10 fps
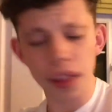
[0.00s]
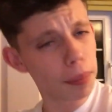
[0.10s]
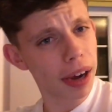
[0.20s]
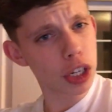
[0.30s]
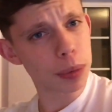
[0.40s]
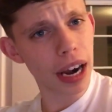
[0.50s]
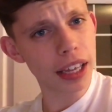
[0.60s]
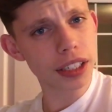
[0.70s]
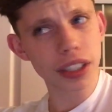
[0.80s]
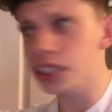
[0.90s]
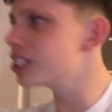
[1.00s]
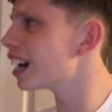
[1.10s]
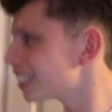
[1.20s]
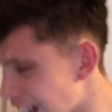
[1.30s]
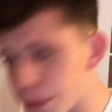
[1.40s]
My name's been Alex, you
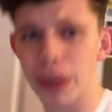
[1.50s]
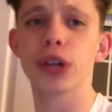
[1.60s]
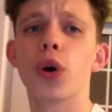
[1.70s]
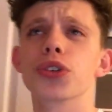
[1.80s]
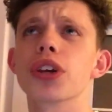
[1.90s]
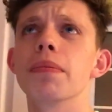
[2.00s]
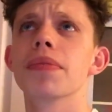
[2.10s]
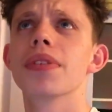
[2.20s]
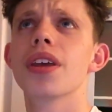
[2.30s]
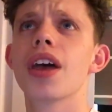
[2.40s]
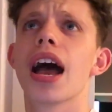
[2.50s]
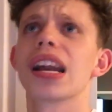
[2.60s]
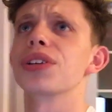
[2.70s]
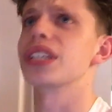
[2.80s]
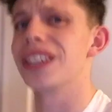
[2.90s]
guys have been awesome,
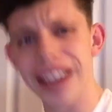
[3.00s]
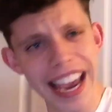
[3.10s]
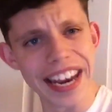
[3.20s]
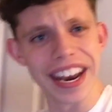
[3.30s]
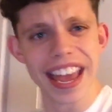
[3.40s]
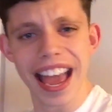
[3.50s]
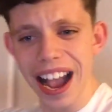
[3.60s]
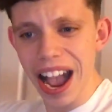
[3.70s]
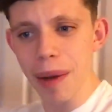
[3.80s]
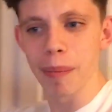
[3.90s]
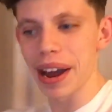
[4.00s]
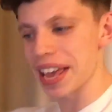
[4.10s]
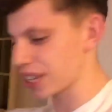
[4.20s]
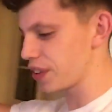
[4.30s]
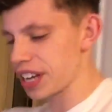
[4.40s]
and I'll see you in my
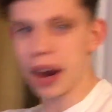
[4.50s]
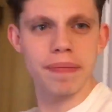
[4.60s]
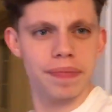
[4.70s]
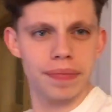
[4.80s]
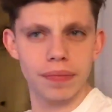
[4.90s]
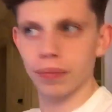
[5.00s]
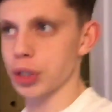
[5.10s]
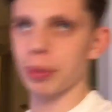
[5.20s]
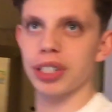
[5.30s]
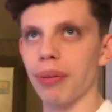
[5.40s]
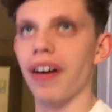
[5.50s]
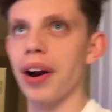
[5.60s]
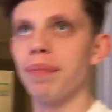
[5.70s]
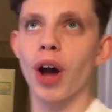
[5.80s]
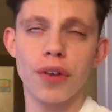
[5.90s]
next video, which will be
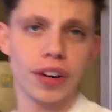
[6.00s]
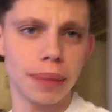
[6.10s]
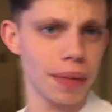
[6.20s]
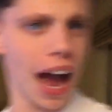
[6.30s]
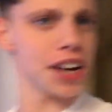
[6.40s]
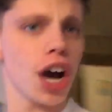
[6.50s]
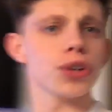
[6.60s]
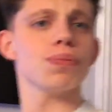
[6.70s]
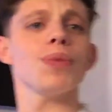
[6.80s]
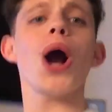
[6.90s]
tomorrow, hopefully. Adios.